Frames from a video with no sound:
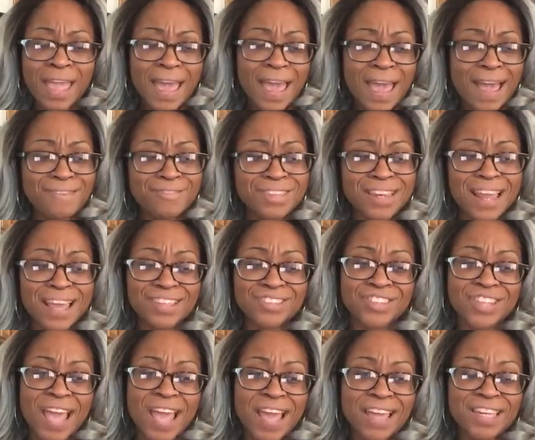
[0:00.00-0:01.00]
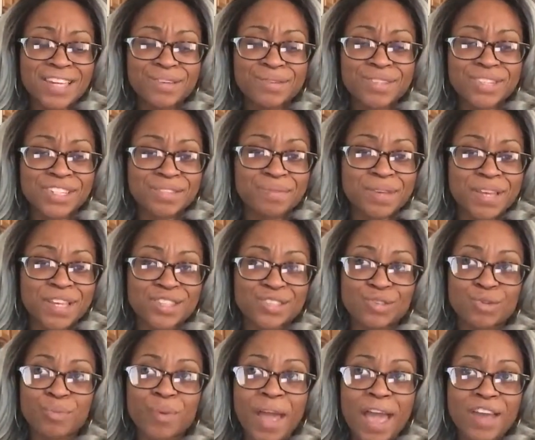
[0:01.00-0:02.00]
after that, Jackie was just being
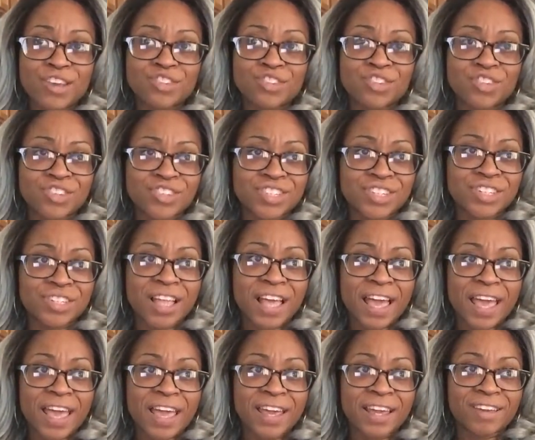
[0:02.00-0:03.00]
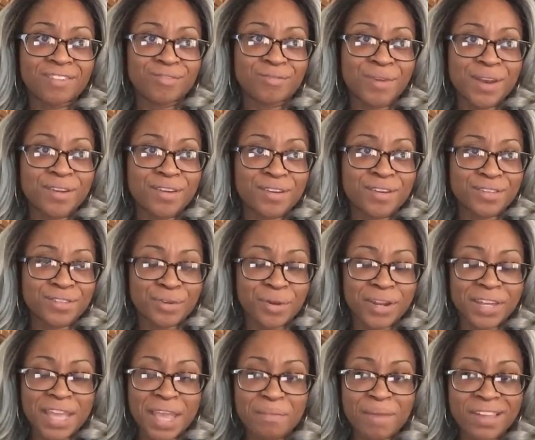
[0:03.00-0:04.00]
super extra. She, like, when her
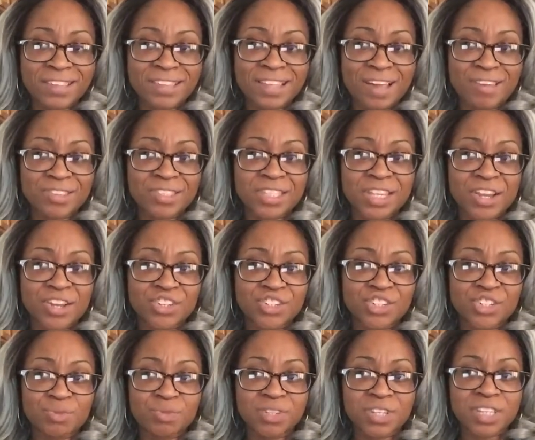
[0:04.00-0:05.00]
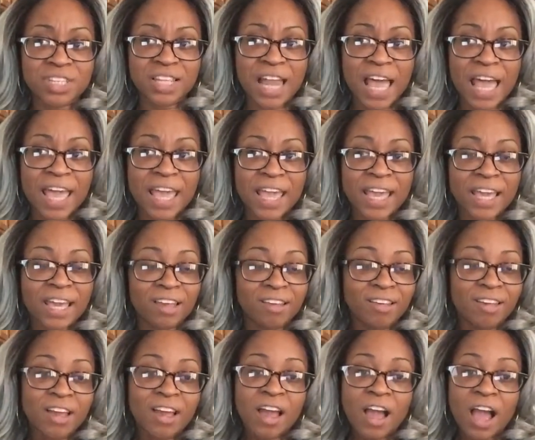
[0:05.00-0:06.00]
daughter came back downstairs, she was just like,
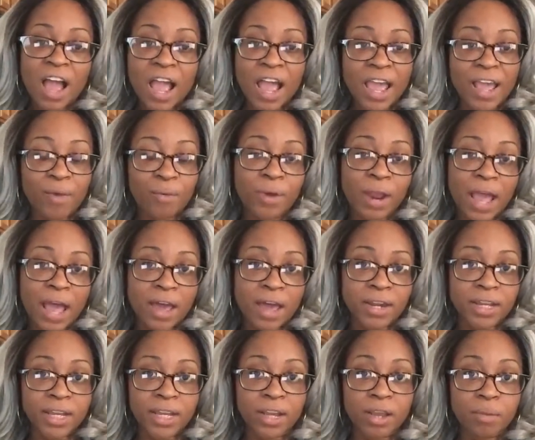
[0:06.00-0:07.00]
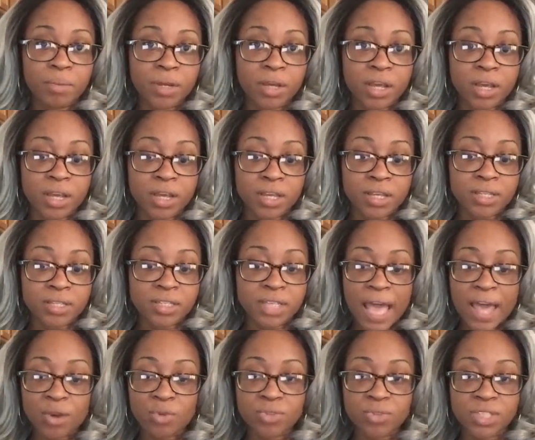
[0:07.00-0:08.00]
we're out of here, because
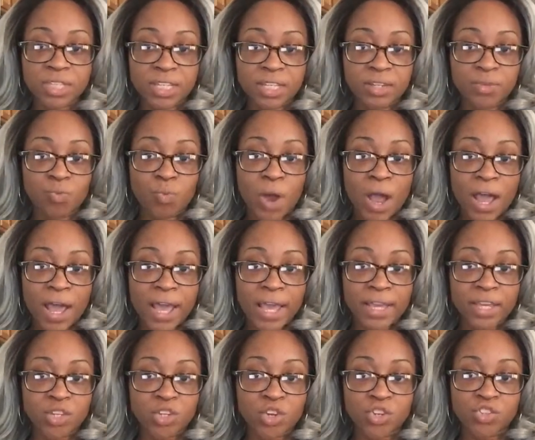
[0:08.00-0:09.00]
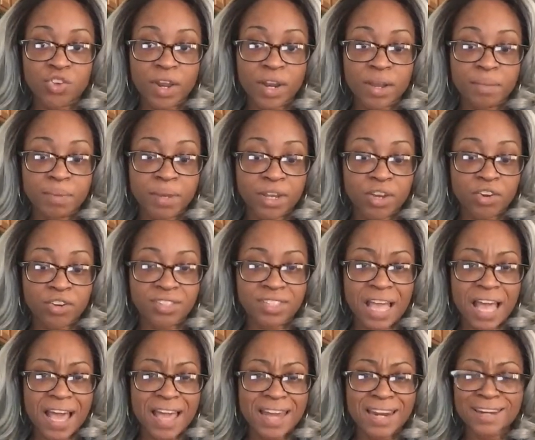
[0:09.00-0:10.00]
I don't see why you're trying to pick her
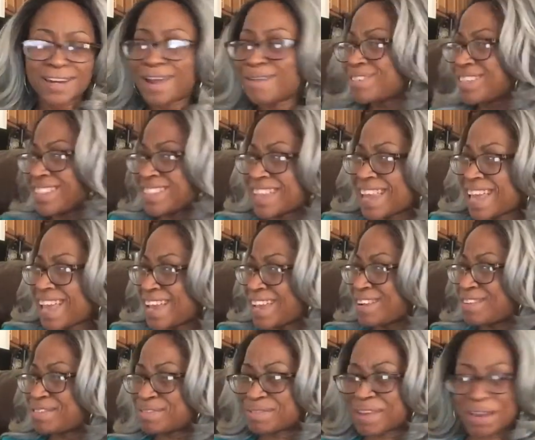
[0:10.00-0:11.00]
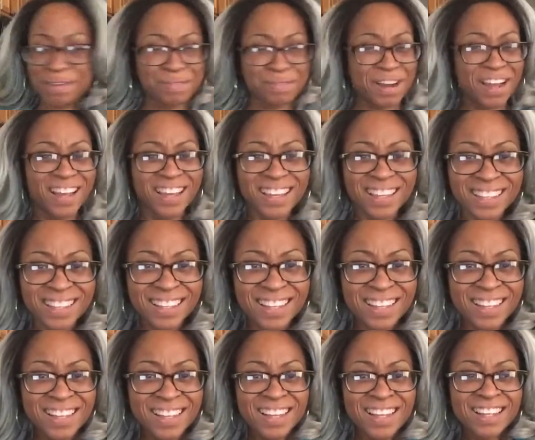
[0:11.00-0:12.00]
side. And I'm just like, wait, what?
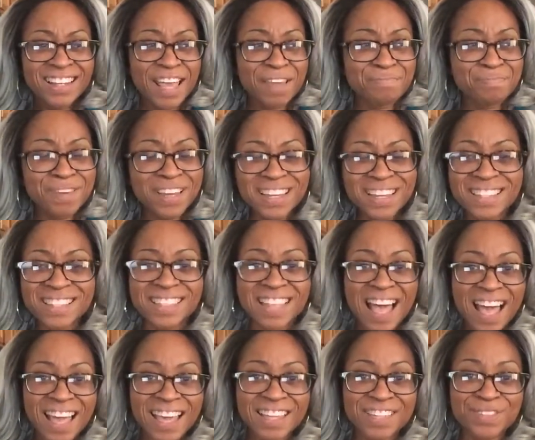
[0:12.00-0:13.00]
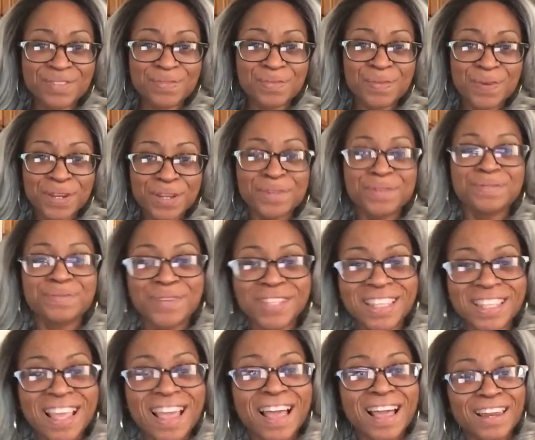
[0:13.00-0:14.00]
Like, pick sides?
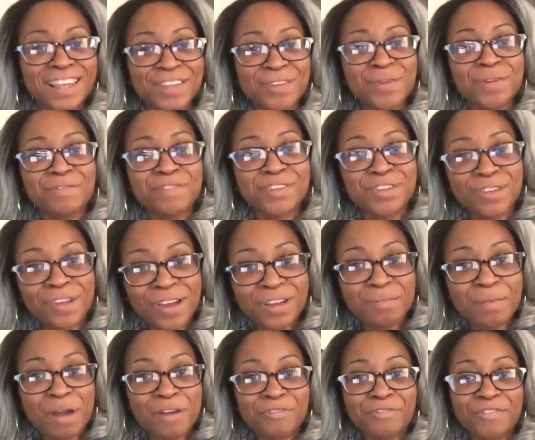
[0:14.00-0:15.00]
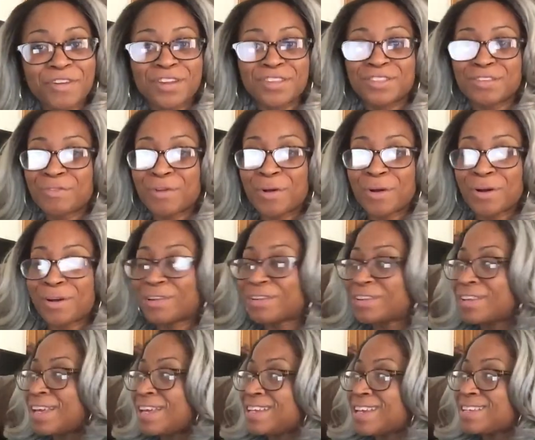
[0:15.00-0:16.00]
What the hell are you even talking about? First of
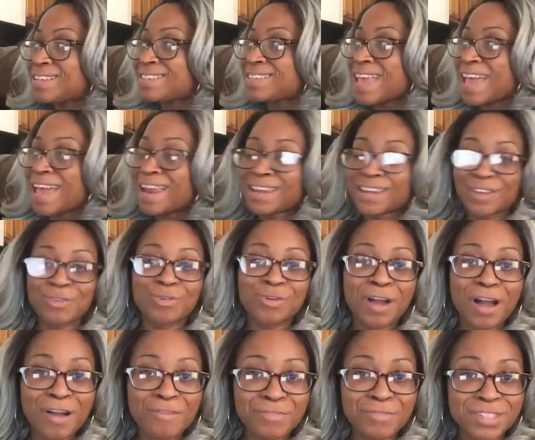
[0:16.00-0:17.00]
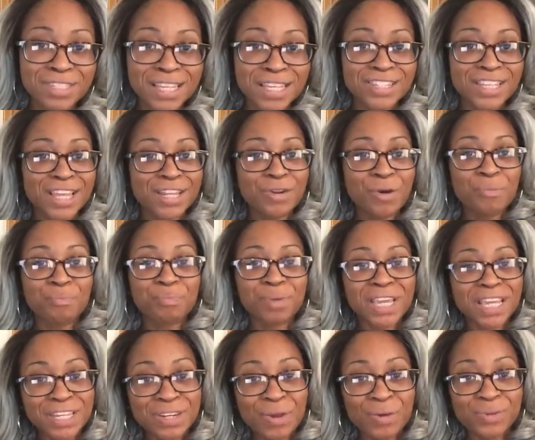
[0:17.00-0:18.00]
all, they just had a little conversation. Ain't no
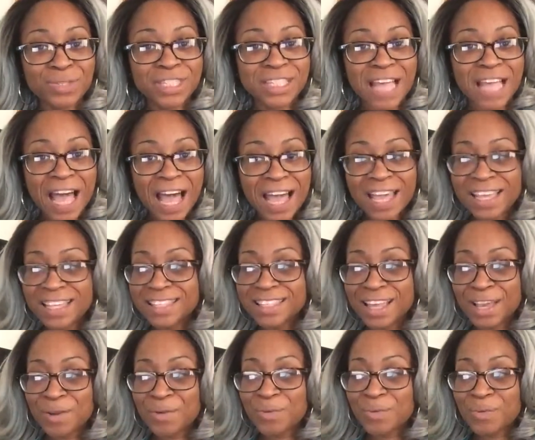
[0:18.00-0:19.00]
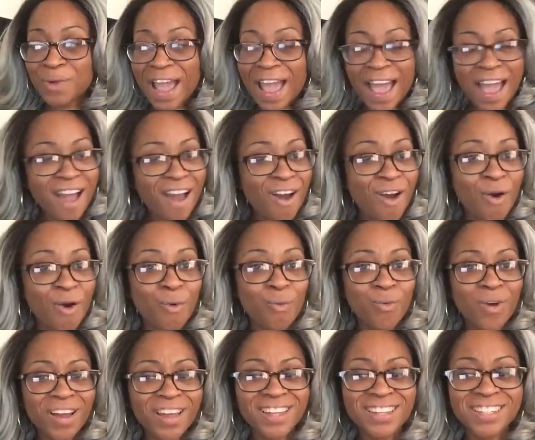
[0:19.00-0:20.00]
picking no sides. Like, how?
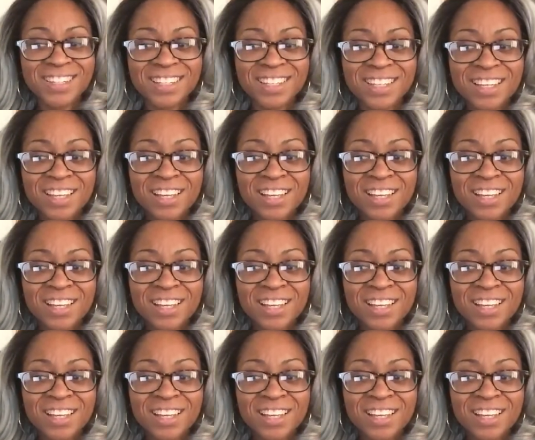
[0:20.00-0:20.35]
What?